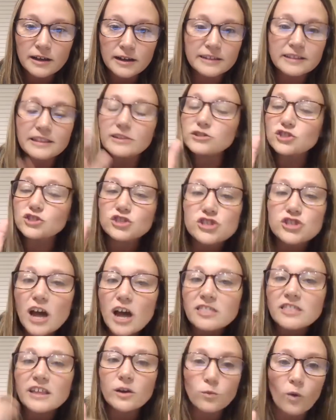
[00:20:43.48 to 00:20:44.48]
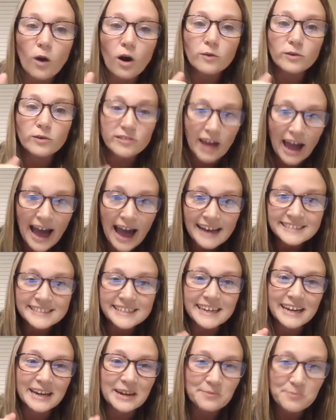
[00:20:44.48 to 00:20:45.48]
There's nothing wrong with
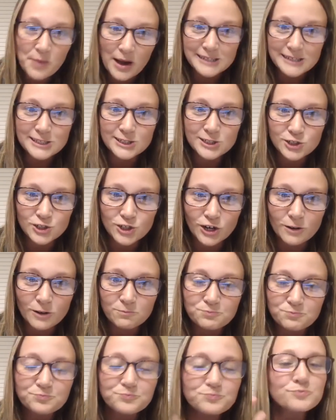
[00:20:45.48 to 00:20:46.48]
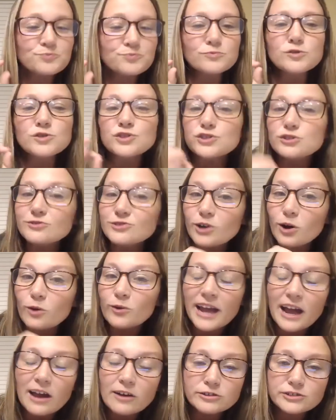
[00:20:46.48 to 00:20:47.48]
asking in Messenger. So don't
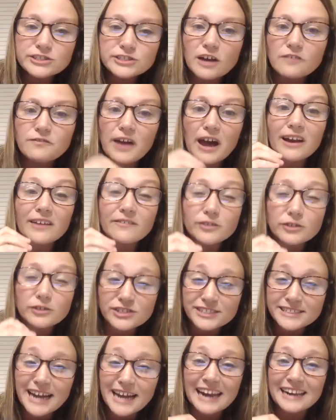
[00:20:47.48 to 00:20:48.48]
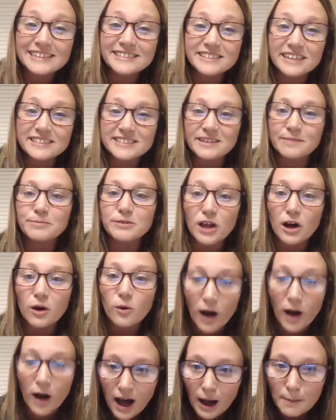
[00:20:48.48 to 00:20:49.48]
count yourself out if your status doesn't blow
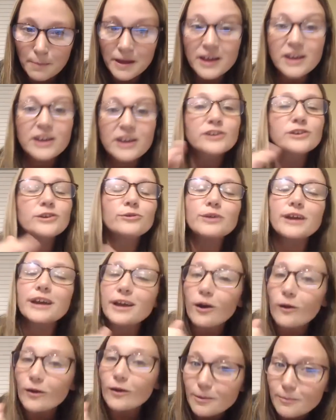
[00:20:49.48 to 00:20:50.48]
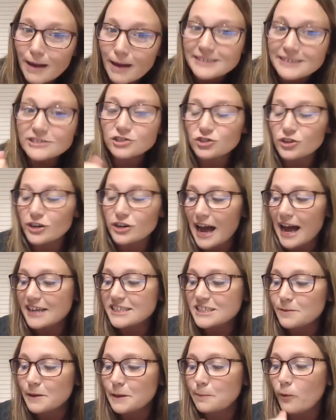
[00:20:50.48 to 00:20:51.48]
up. You can go into Messenger and ask
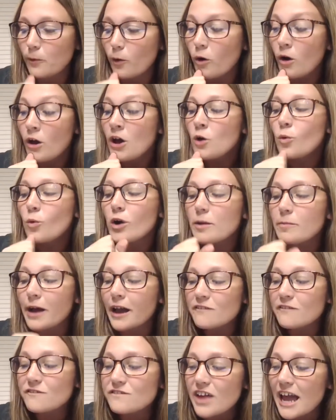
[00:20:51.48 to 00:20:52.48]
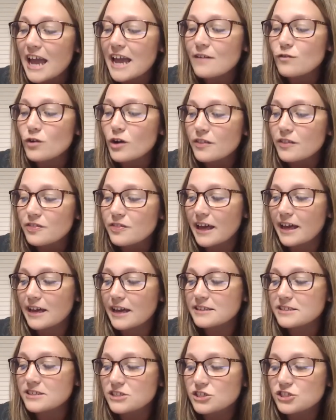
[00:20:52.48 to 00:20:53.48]
people. One of my favorite
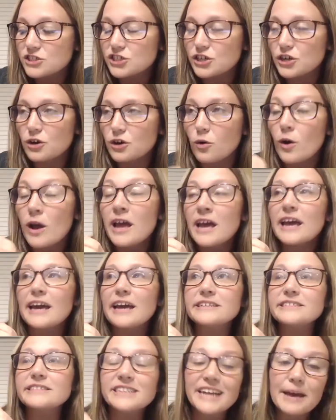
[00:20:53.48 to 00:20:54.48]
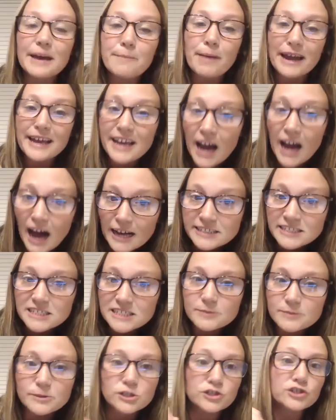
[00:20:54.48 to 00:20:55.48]
things to do is to get my
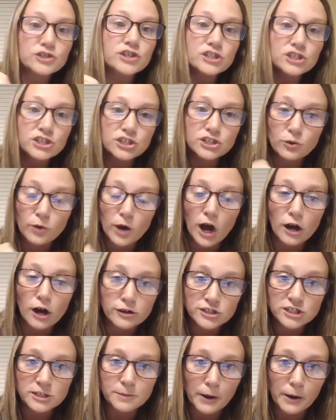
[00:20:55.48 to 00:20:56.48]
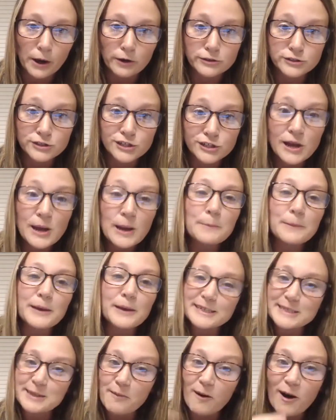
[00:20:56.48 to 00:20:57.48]
customers to do a host to post,
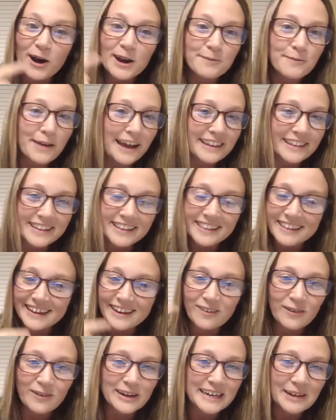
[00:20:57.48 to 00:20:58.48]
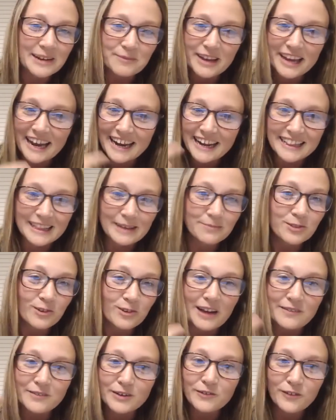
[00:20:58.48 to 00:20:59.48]
because I'm automatically going to be getting them
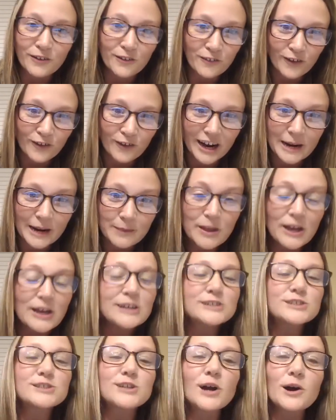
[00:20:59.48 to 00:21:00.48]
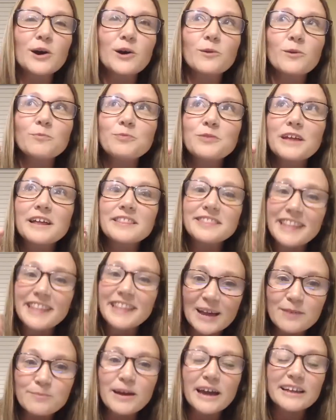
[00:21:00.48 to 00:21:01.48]
thriving for free. So
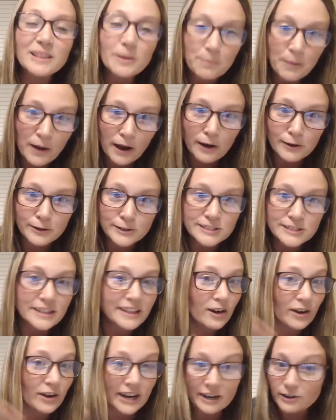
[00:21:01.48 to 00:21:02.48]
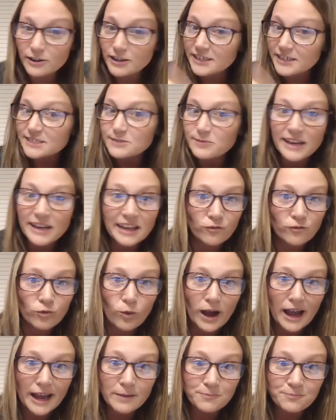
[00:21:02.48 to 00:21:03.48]
they make the post, they're entered into my
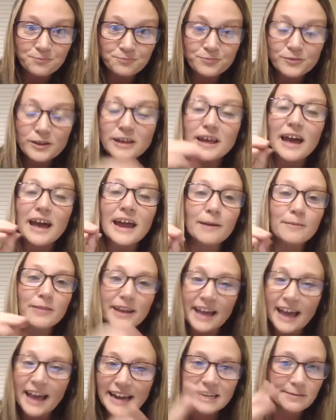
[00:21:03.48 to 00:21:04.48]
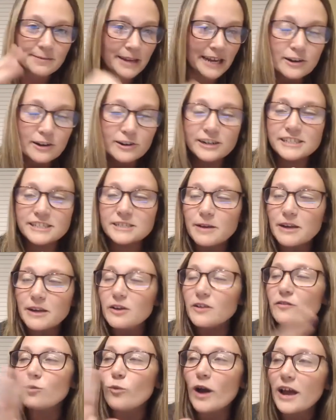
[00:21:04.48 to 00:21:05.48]
giveaway, and I'm like, hey, to be into my
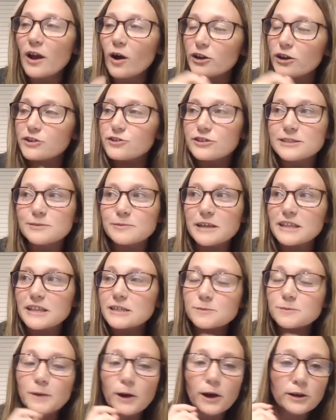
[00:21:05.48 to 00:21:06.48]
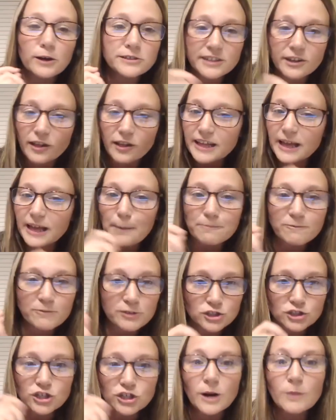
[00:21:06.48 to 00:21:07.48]
giveaway, all you do is make this post. They're like, yep, for
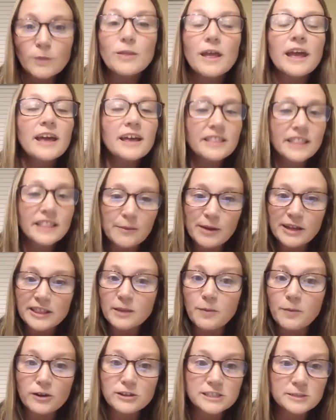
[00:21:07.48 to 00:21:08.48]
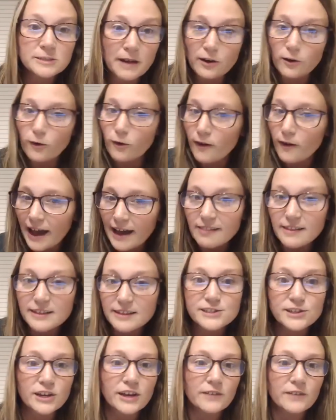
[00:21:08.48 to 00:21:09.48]
sure. They make the post, my girl Kayla's
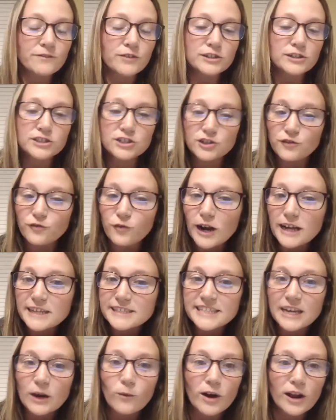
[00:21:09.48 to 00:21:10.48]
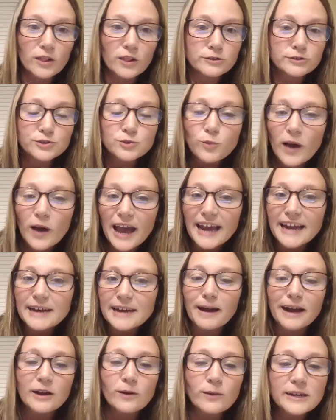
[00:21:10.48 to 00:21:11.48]
looking for 2 friends that want to lose weight
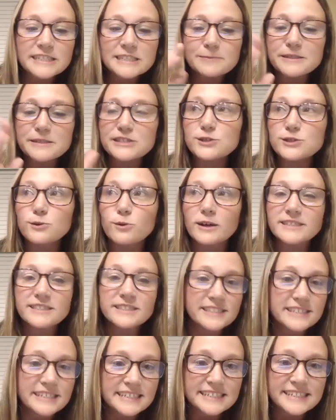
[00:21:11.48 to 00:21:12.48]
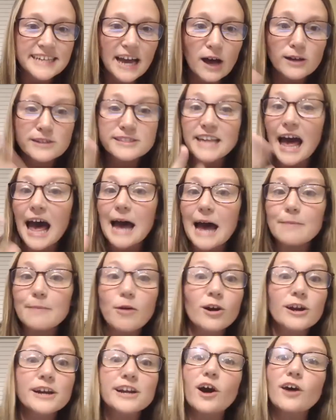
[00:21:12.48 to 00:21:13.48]
by Christmas. Who wants the details? I'm
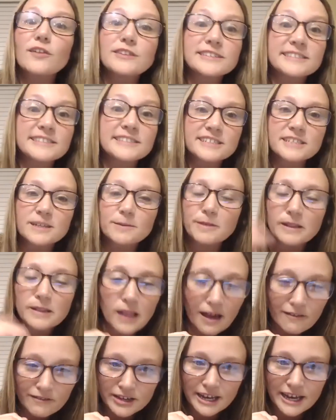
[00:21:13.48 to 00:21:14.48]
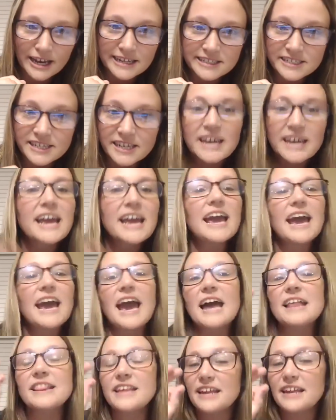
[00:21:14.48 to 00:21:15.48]
already on the system and loving it.
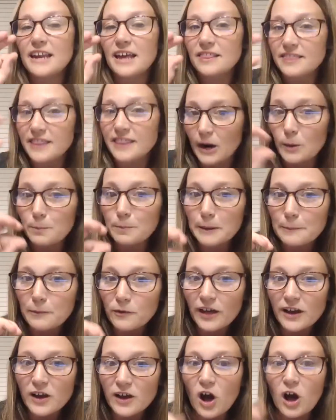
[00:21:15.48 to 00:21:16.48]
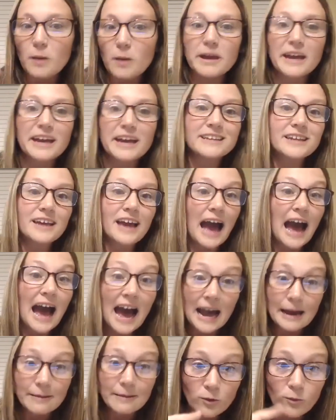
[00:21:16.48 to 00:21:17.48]
And then there are people that comment.
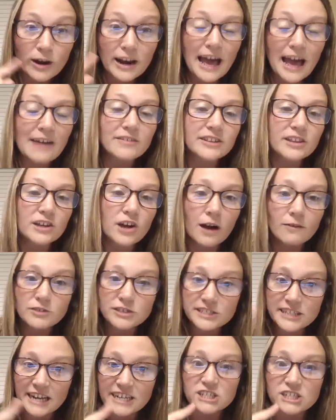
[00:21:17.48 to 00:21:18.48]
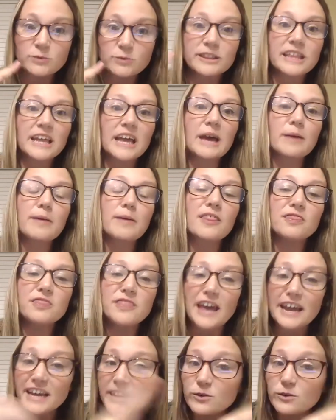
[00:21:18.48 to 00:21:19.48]
I'm the one having the conversation with them.
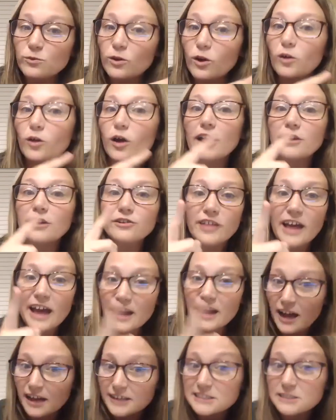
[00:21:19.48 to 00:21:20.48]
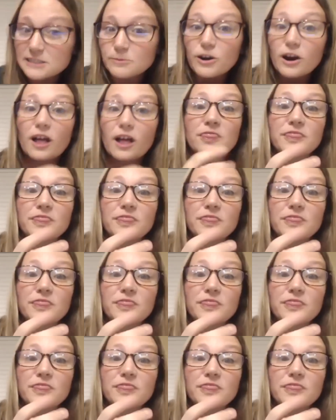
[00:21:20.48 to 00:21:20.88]
They enroll under that customer.